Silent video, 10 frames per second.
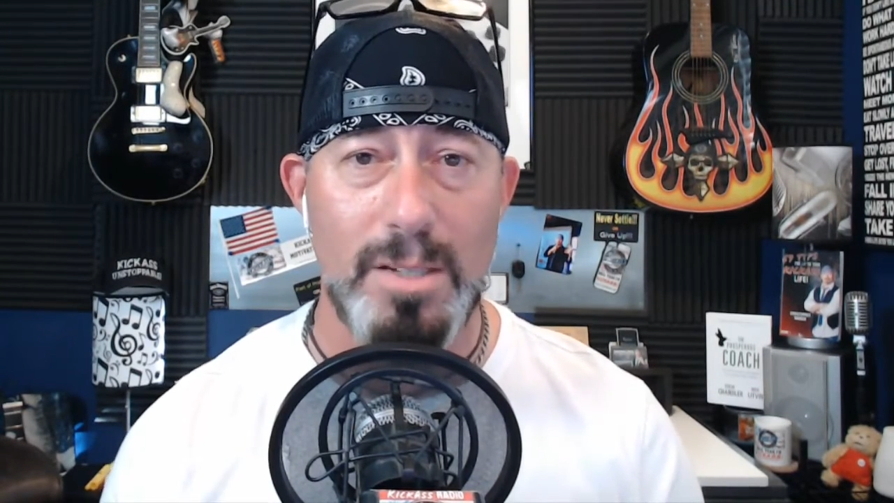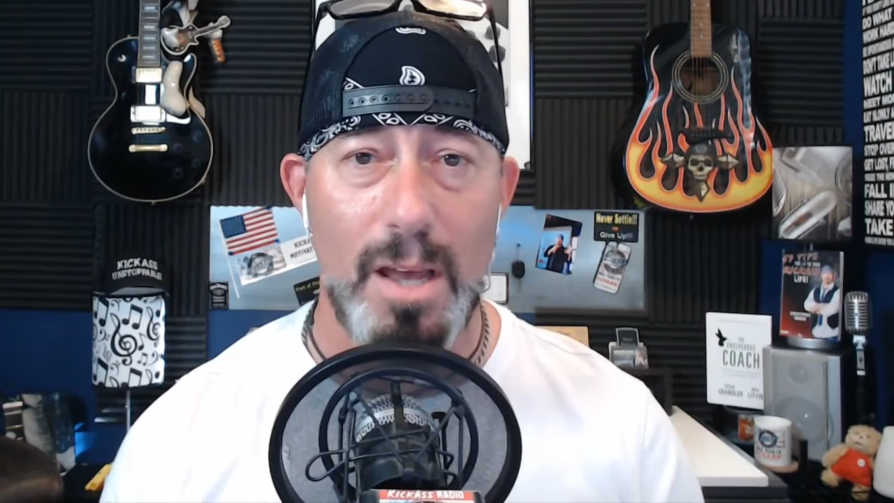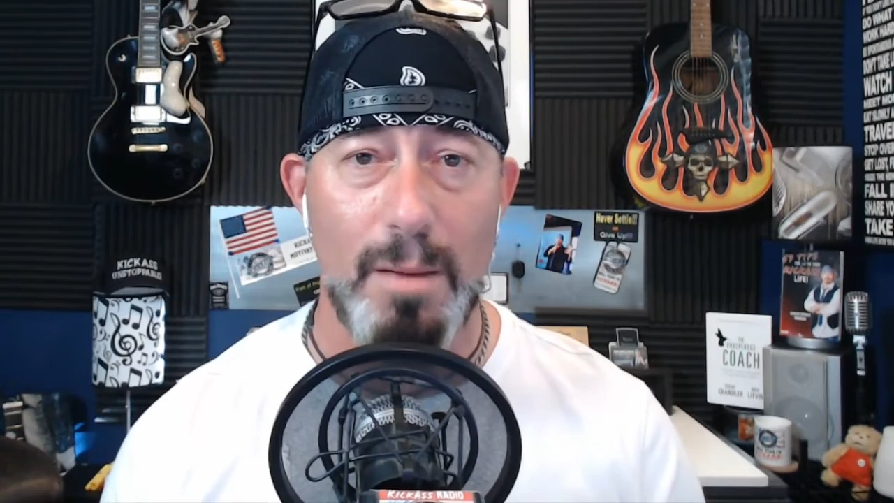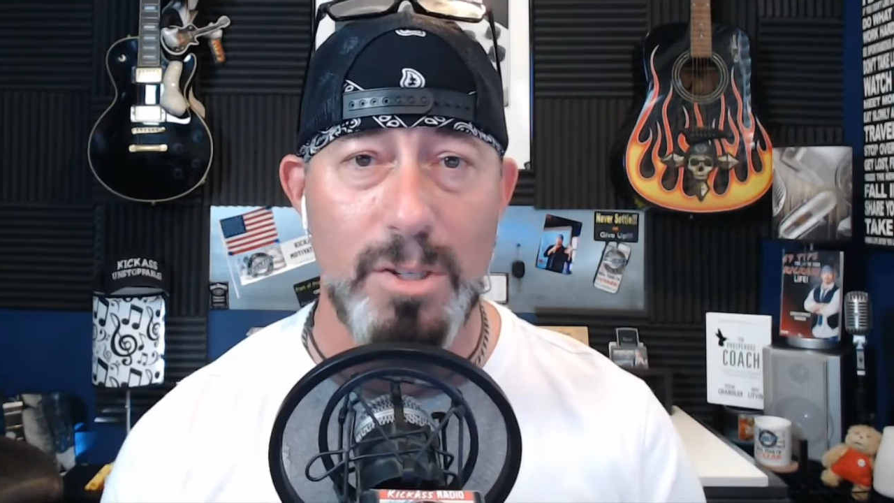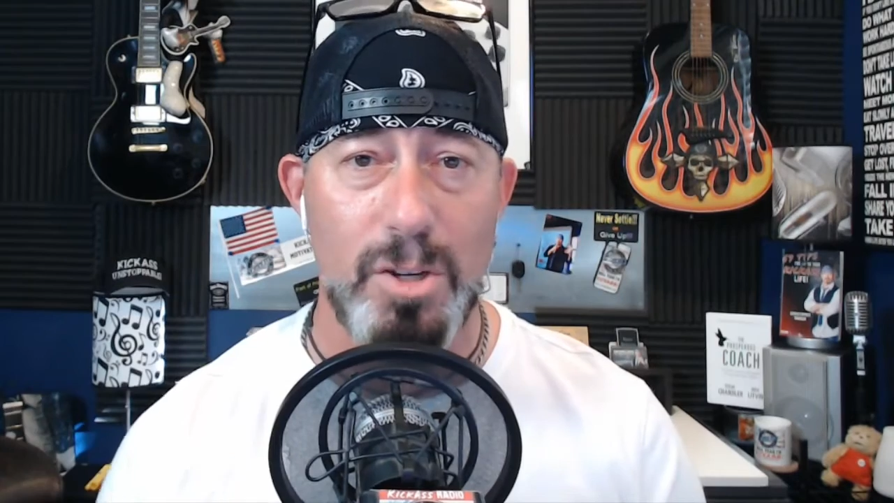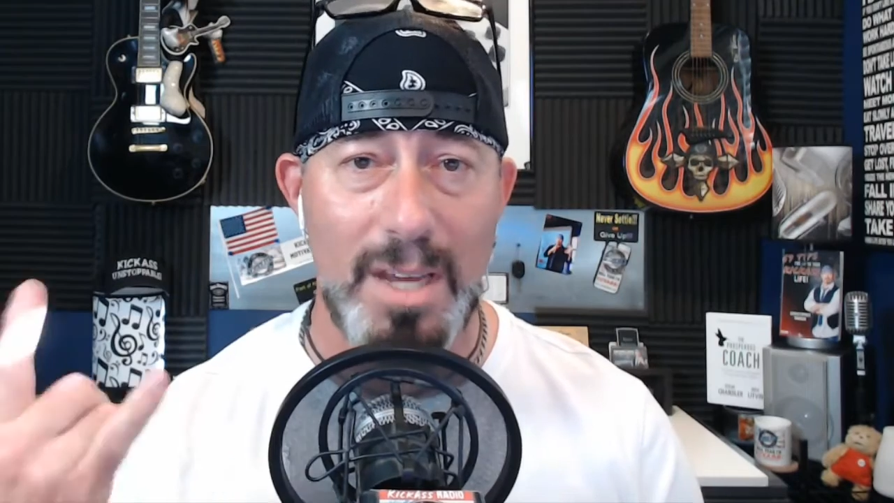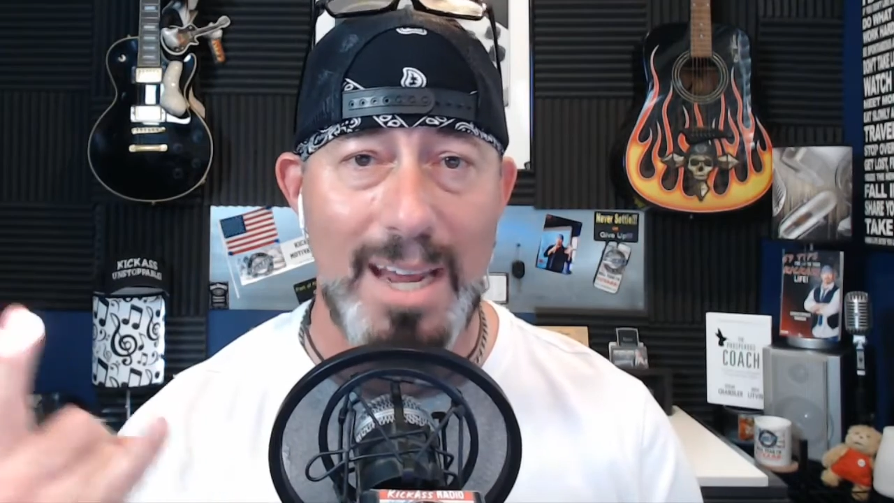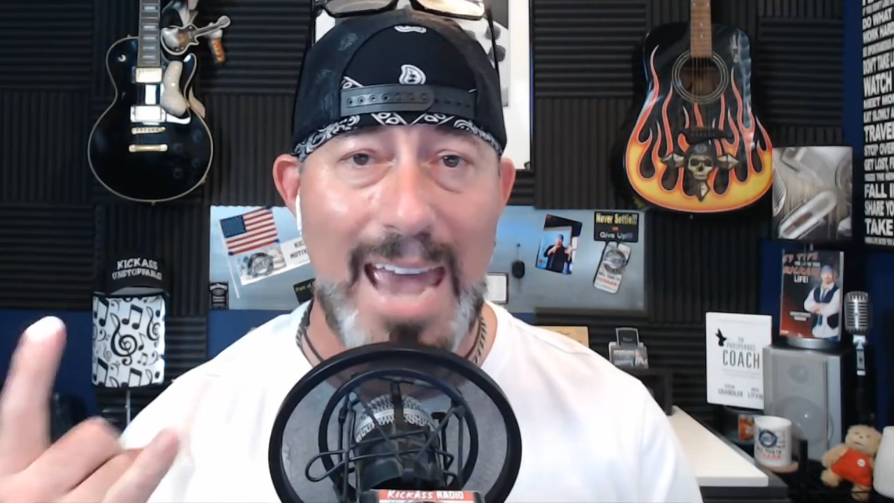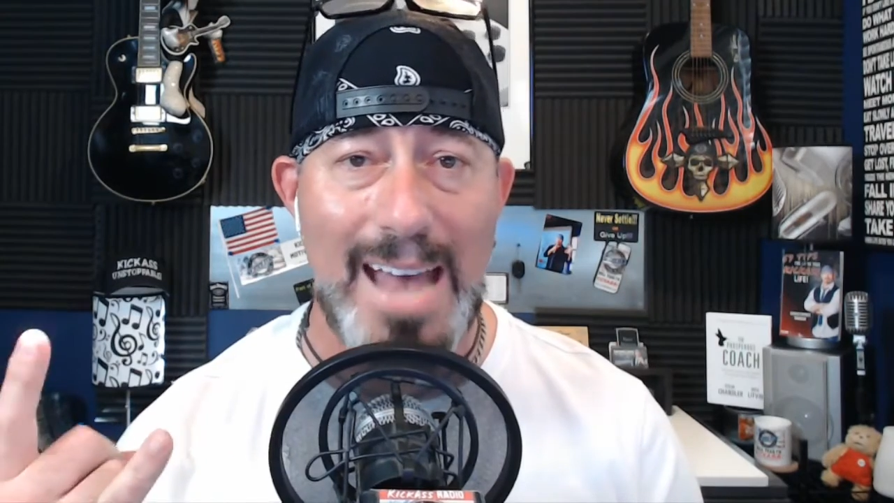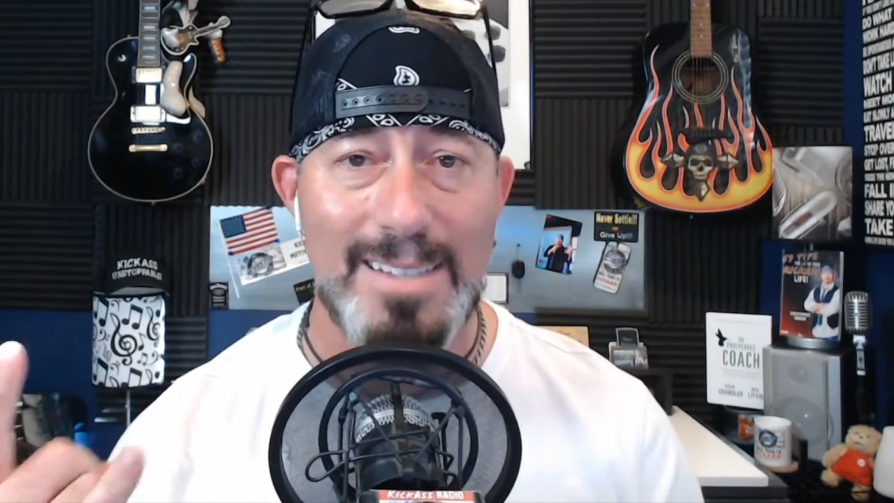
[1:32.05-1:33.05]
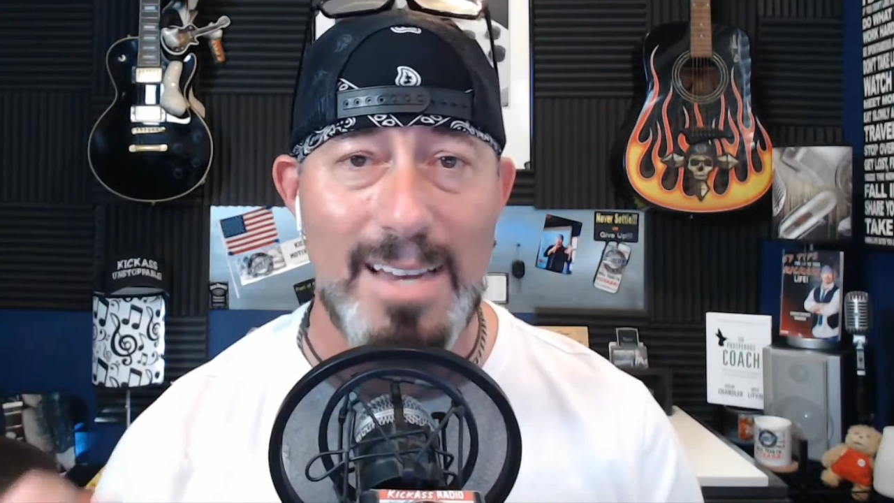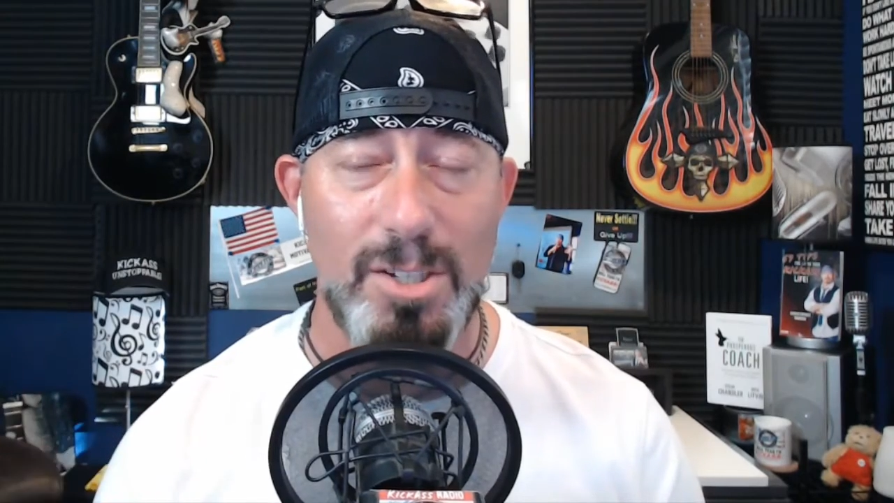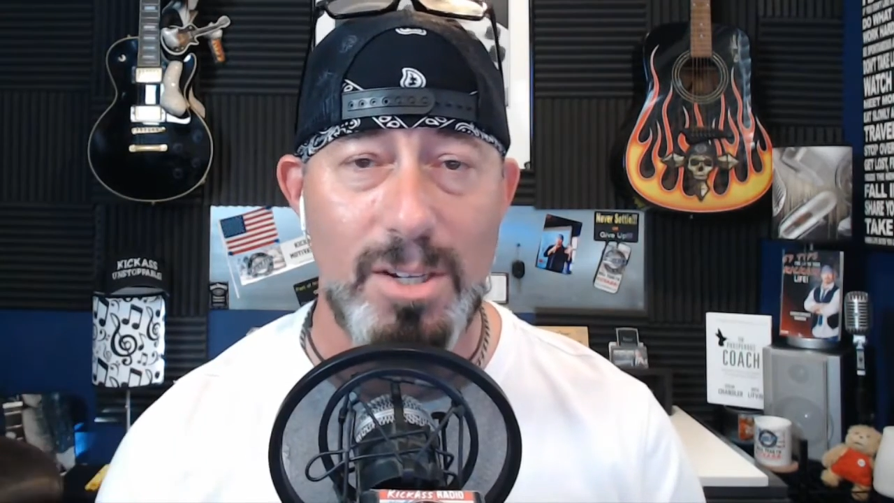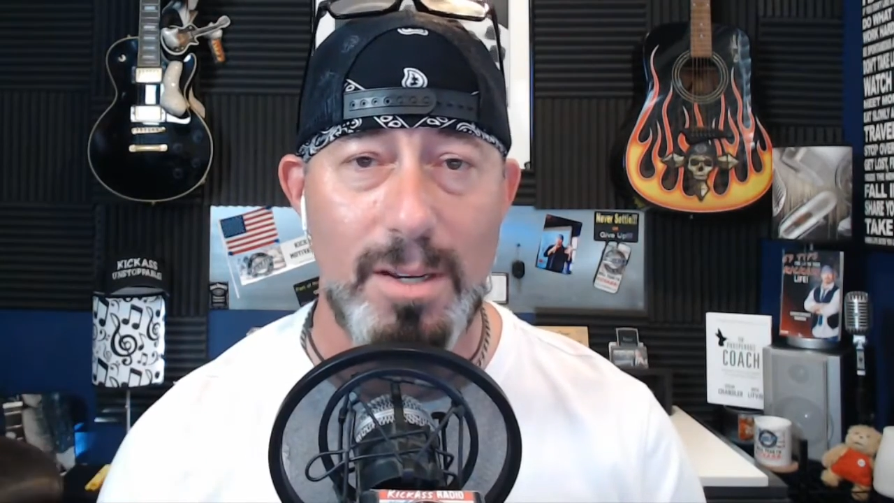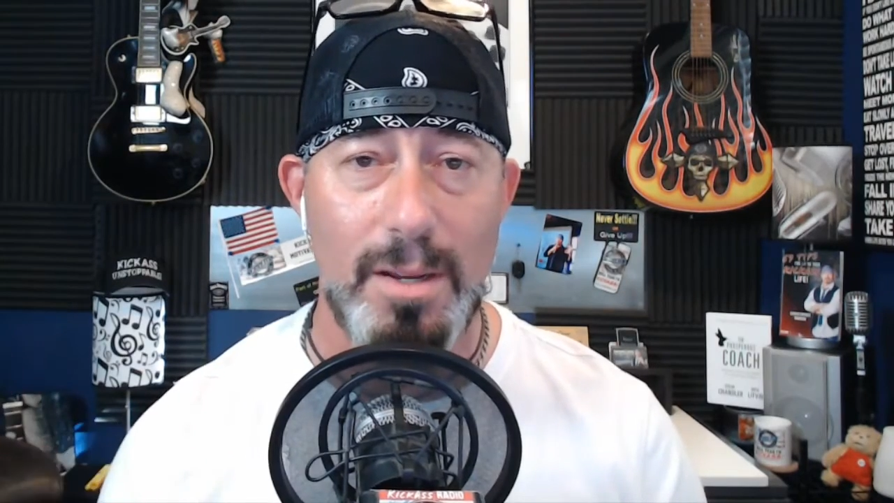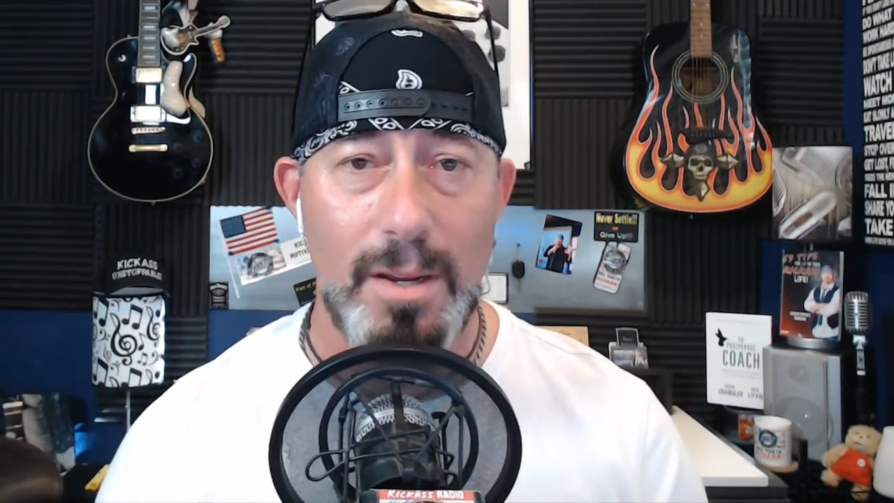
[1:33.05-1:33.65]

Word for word: tell him Mr. Kickass sent you.